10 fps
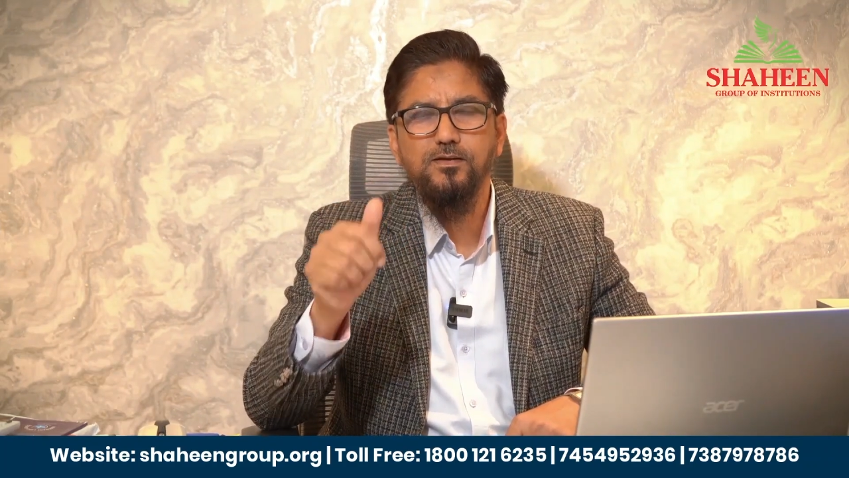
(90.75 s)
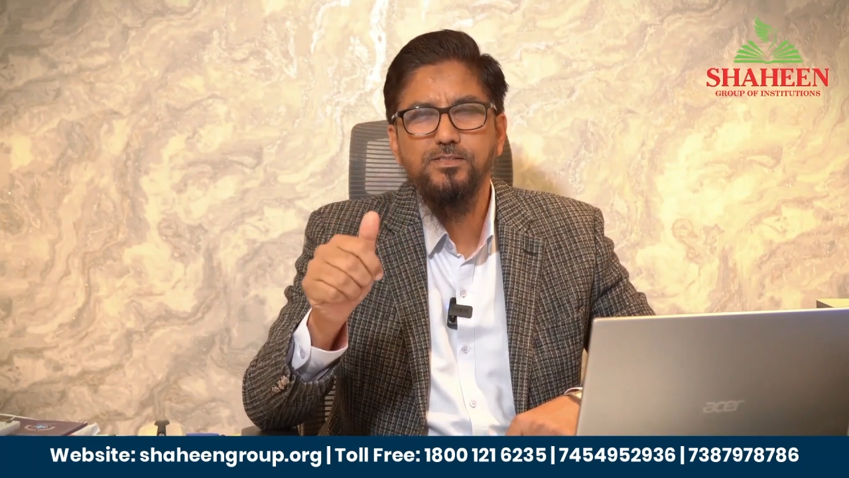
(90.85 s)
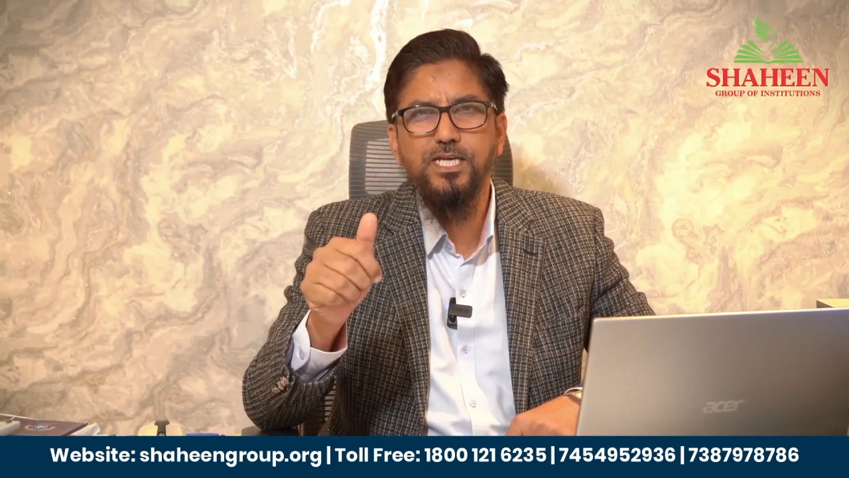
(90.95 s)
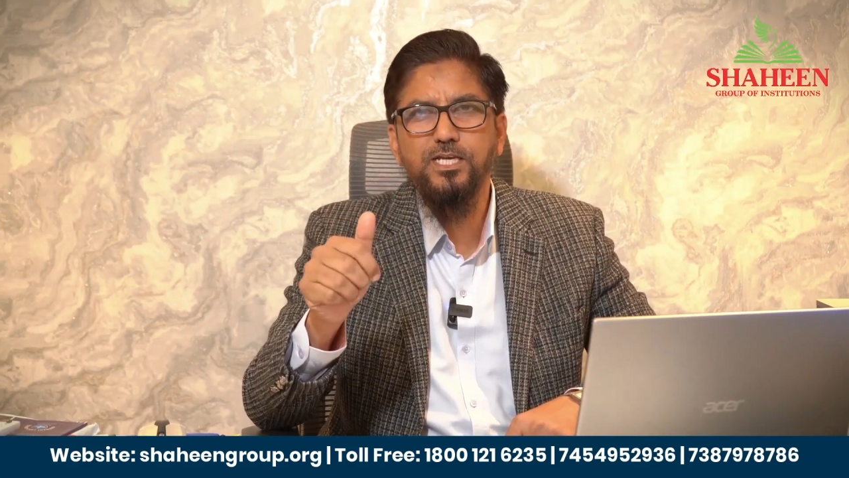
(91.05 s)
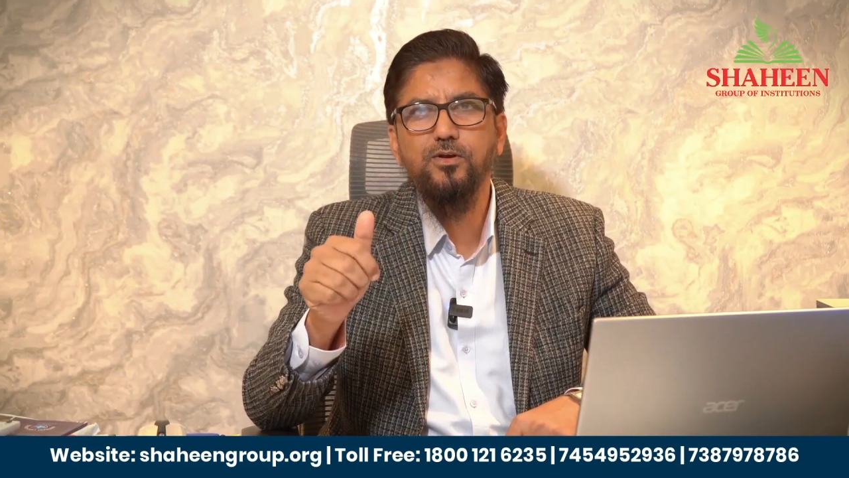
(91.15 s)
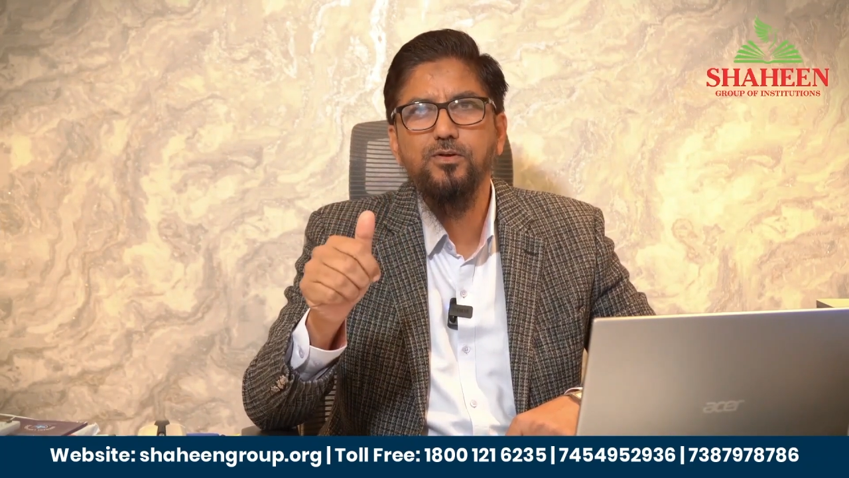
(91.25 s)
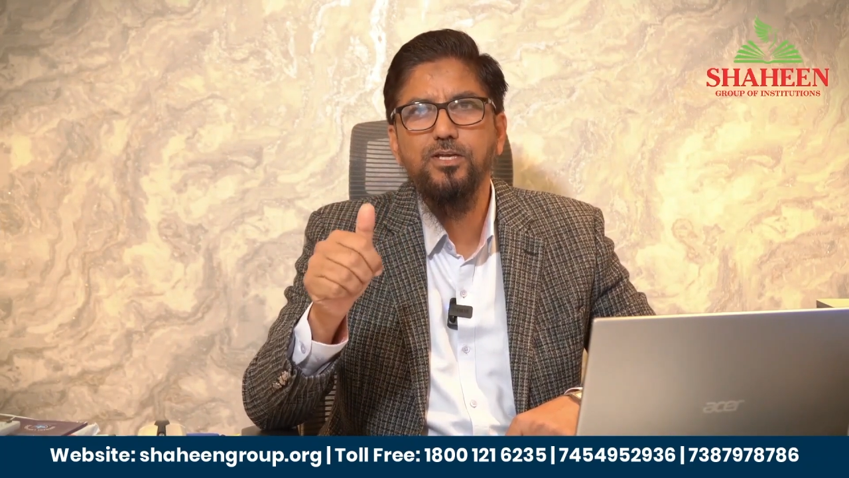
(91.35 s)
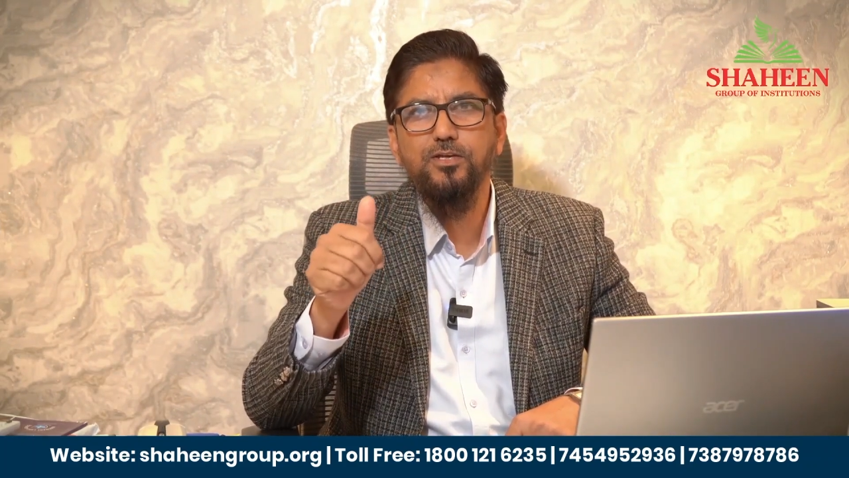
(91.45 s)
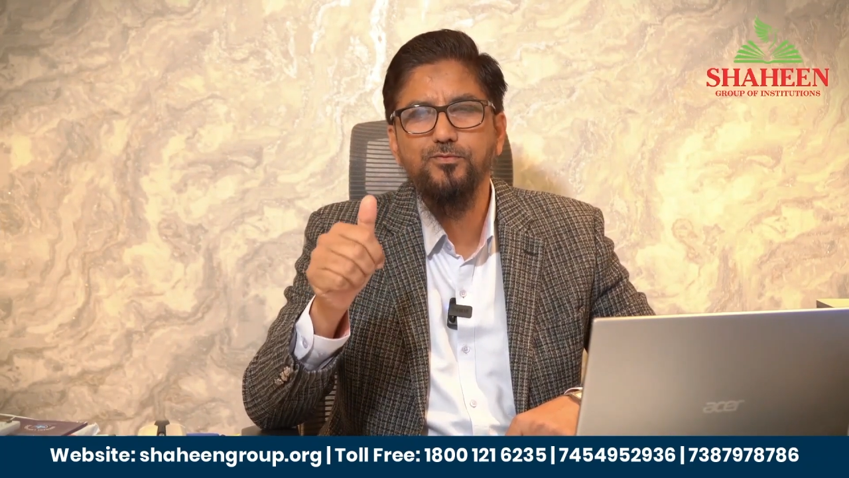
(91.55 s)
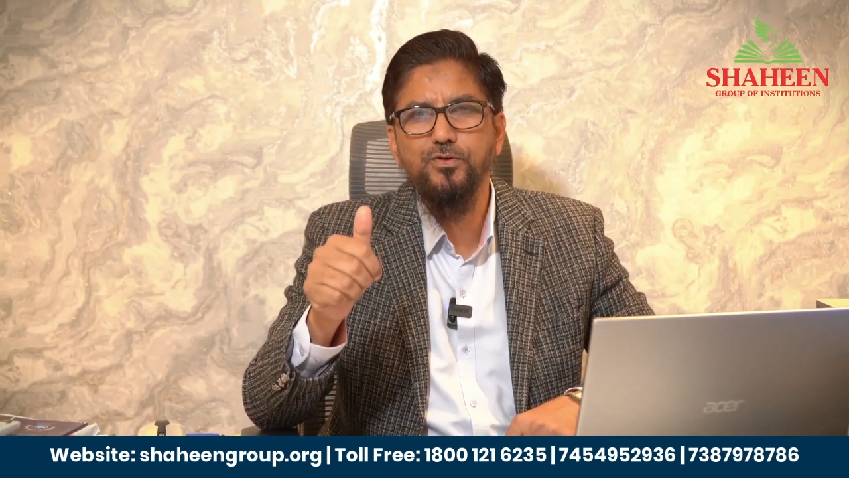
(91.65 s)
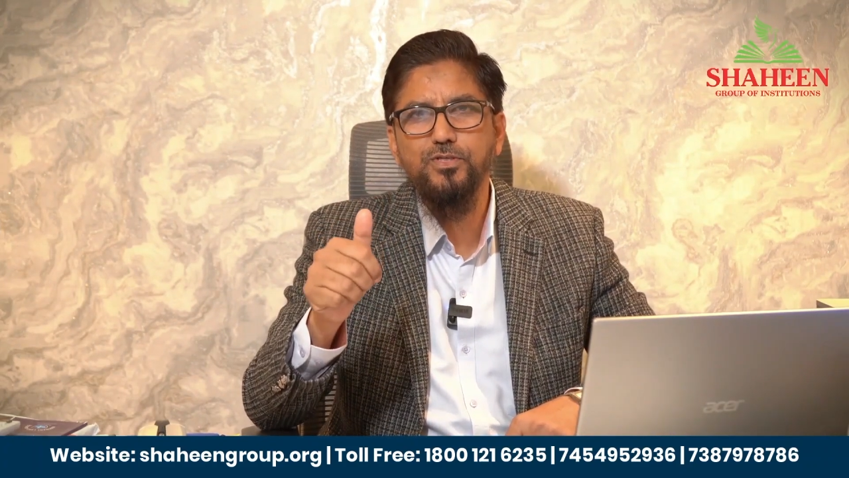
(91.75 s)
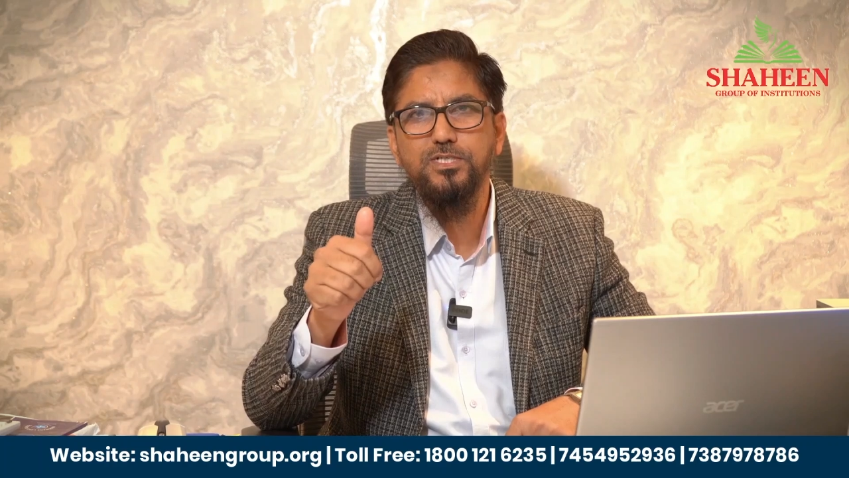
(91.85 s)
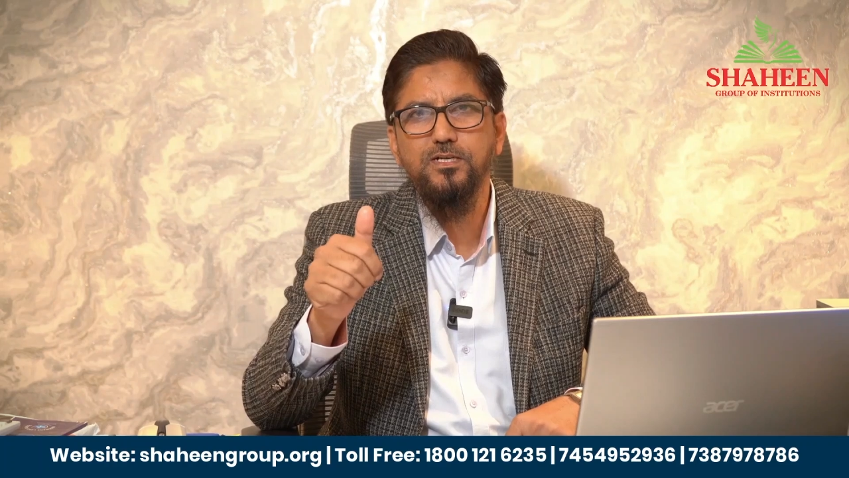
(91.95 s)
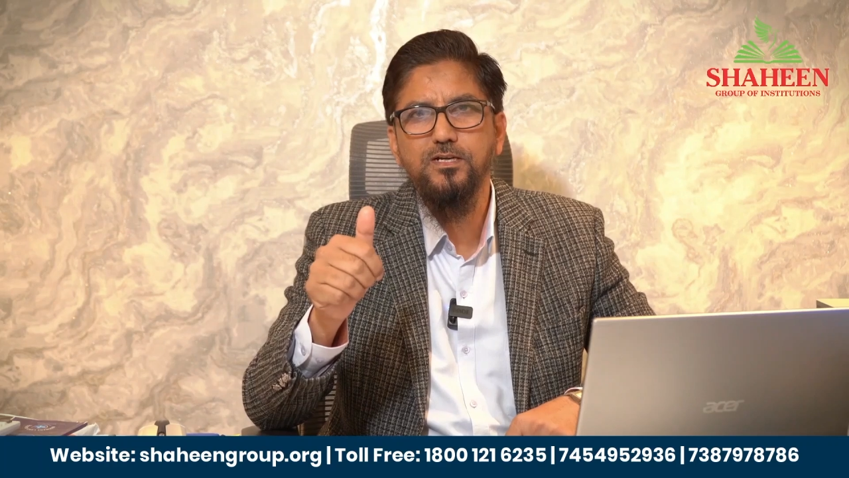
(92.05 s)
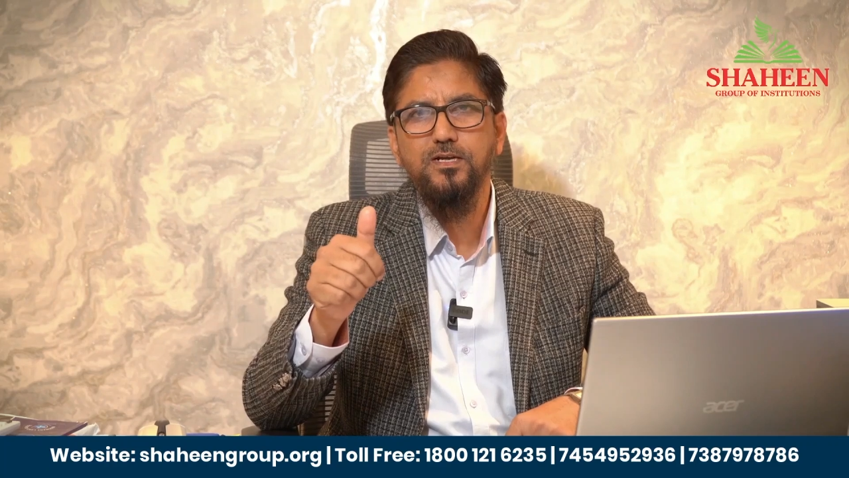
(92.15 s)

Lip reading: securing your future.